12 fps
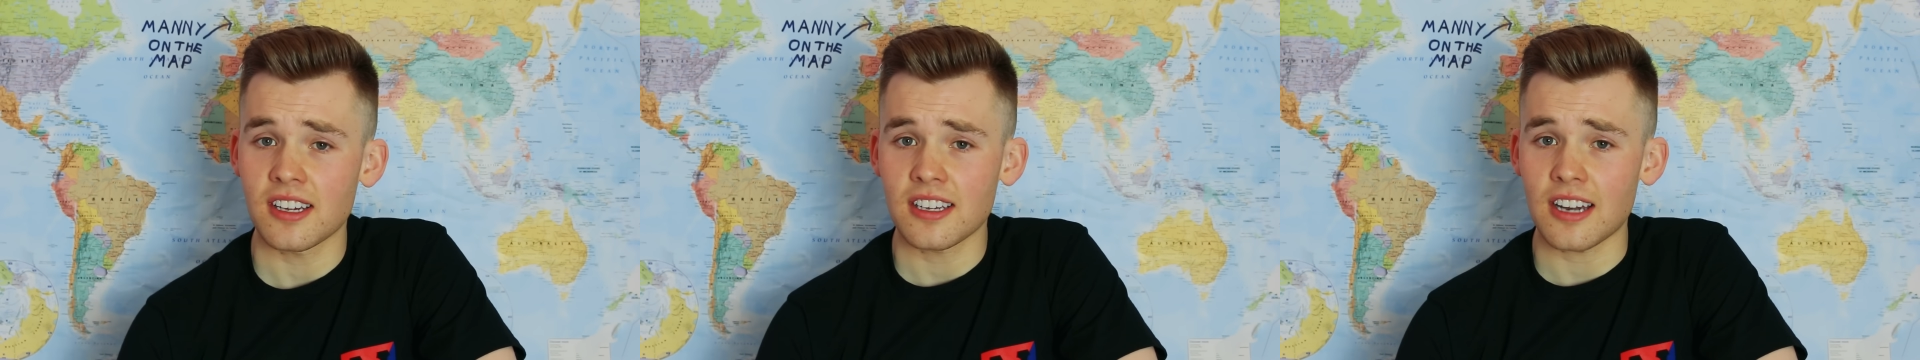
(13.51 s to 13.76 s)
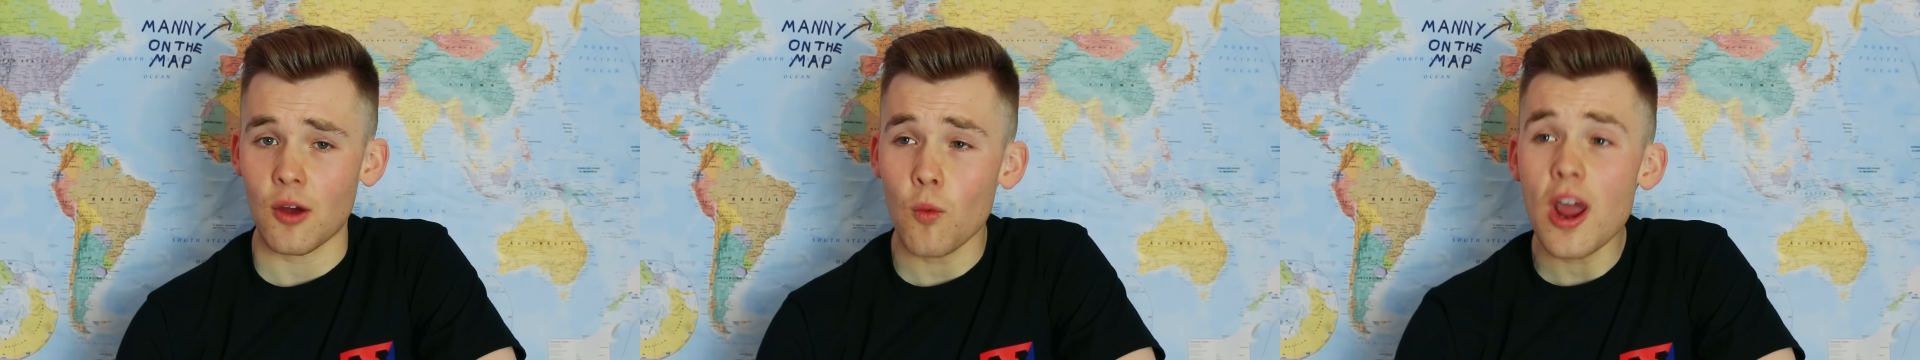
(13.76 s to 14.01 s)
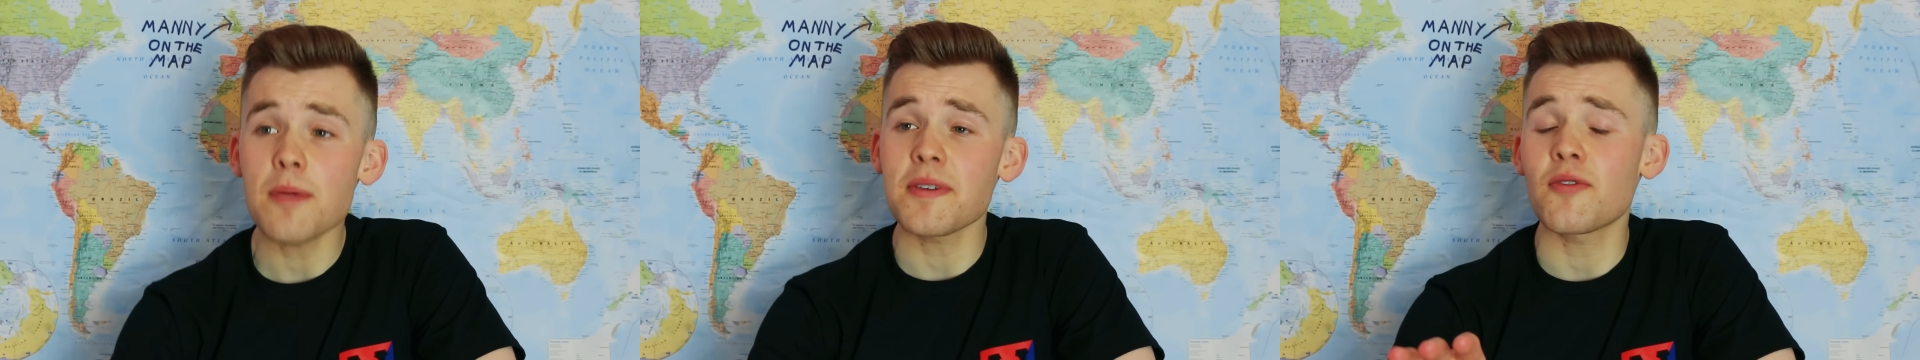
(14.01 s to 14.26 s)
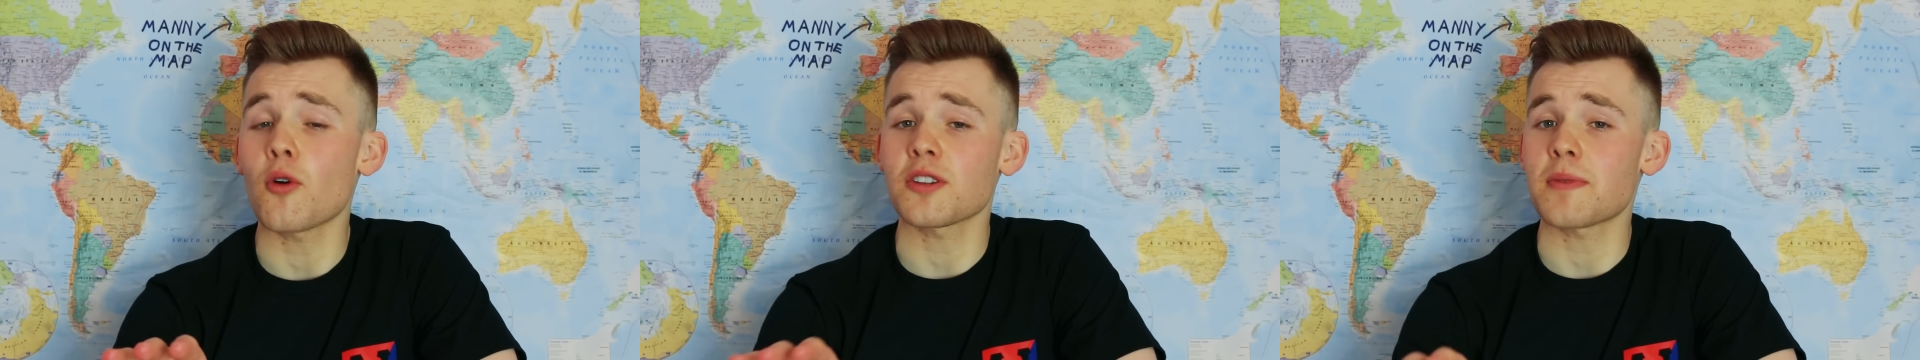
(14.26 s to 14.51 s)
You know, way
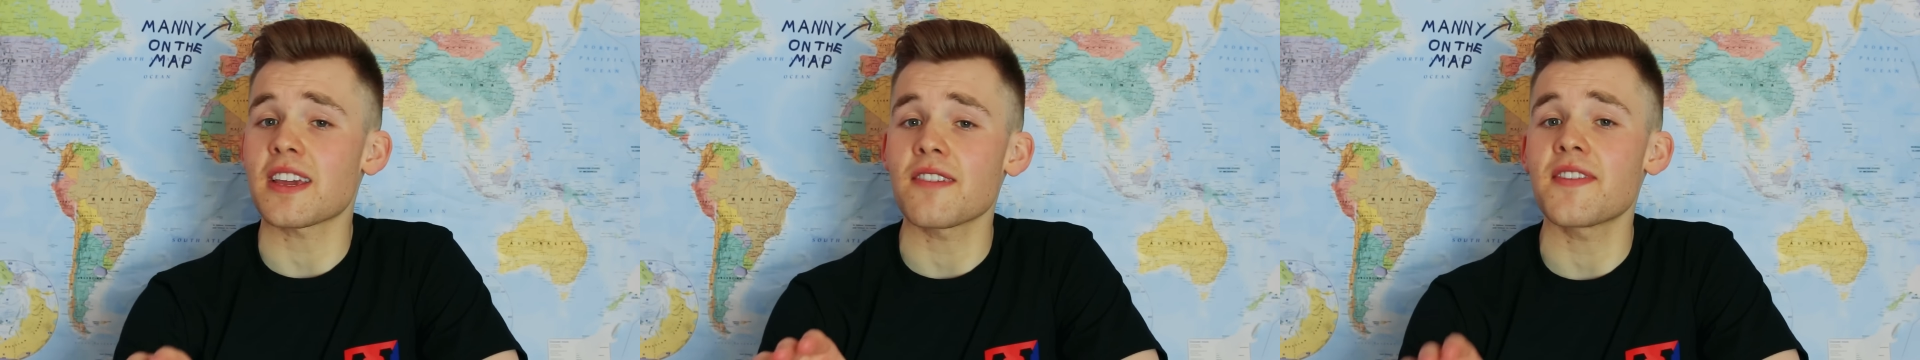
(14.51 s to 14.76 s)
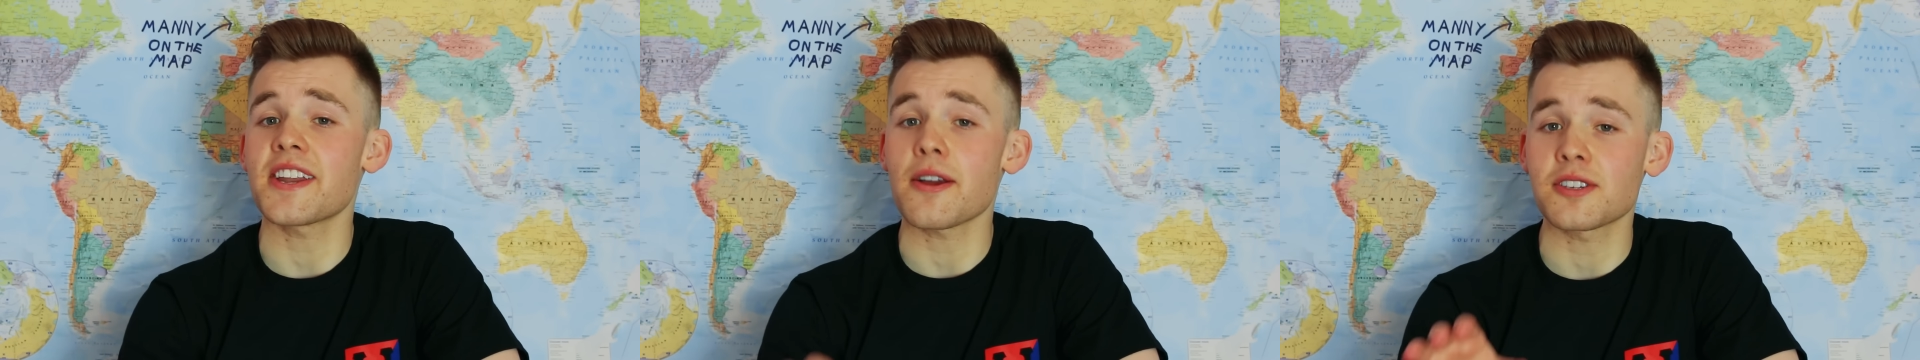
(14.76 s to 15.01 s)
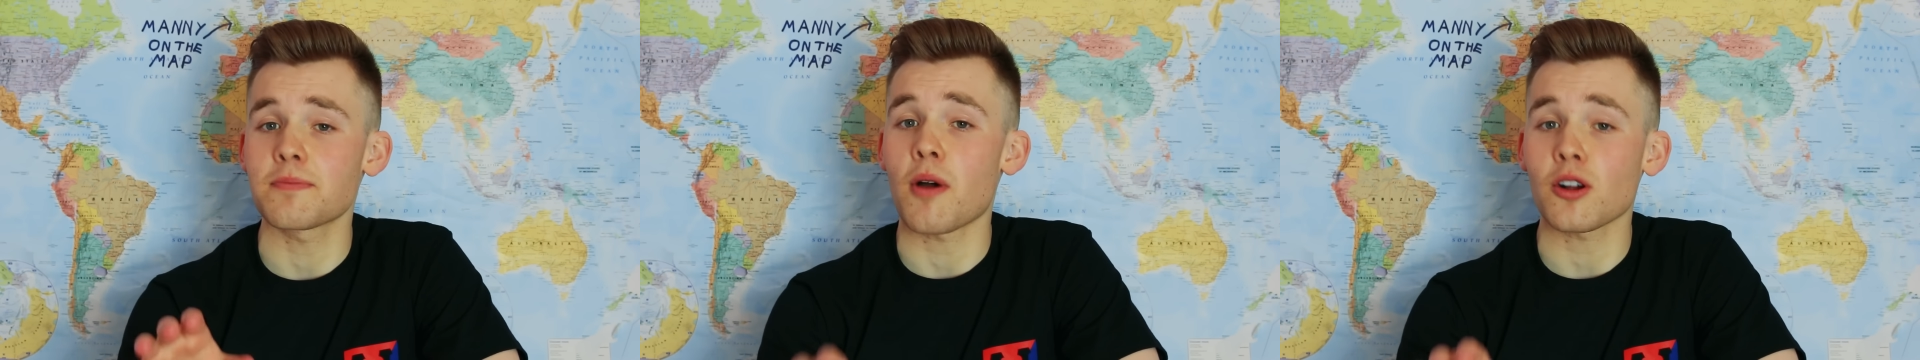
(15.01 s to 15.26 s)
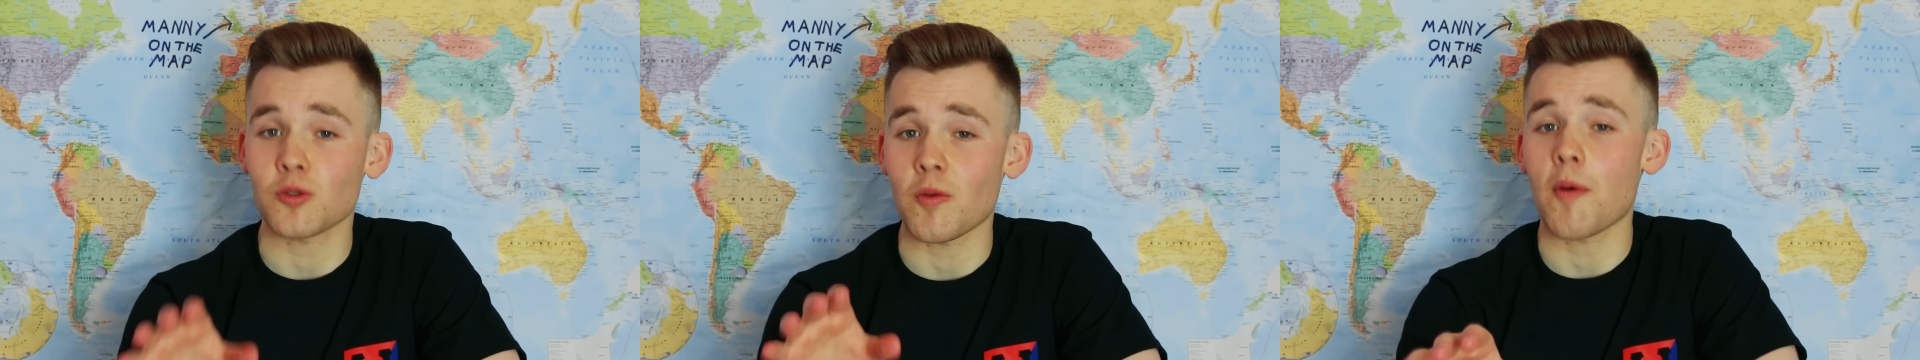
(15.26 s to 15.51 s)
before I was making videos in
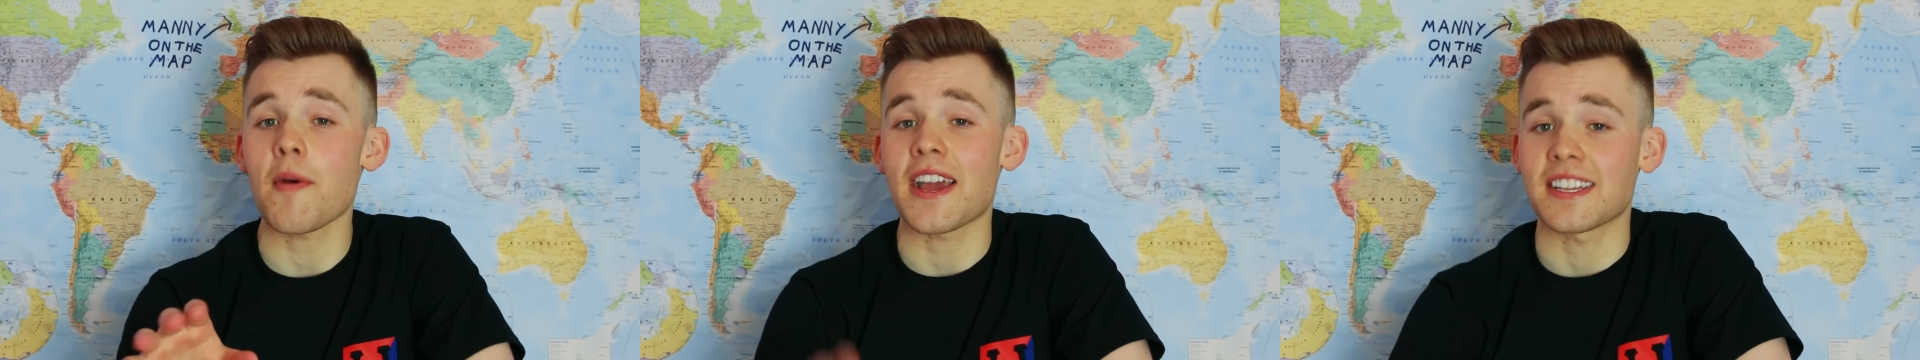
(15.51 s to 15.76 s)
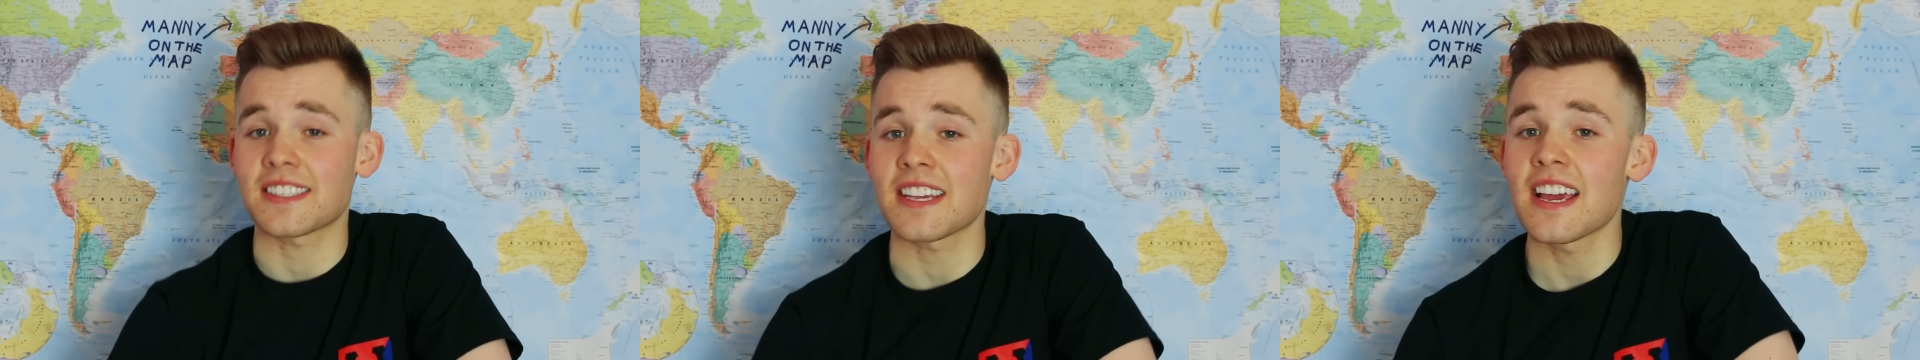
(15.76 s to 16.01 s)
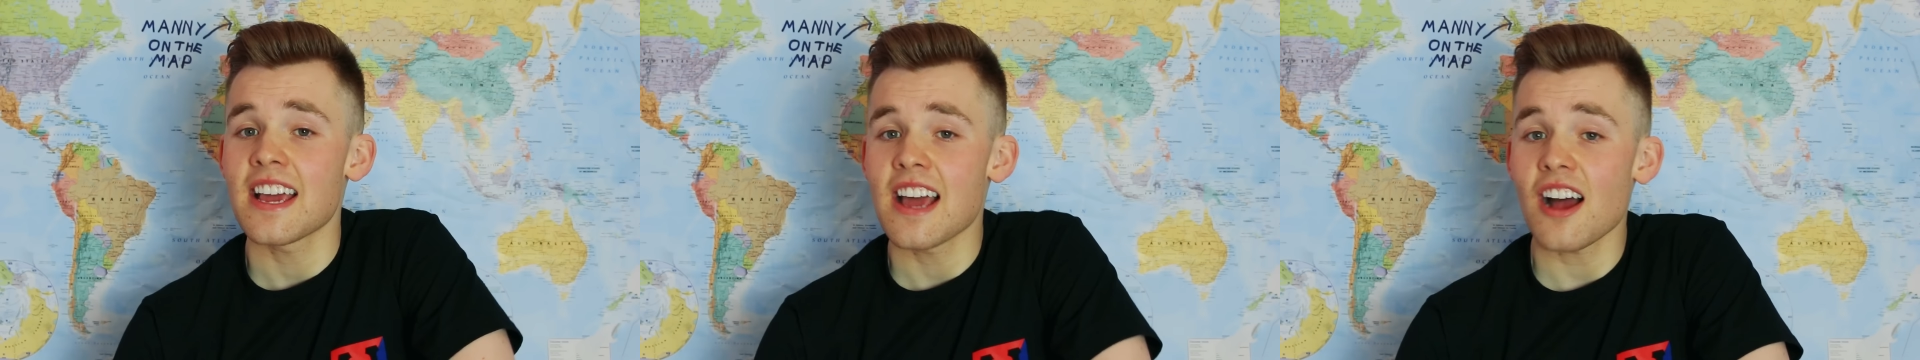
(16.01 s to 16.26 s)
parks with my mates,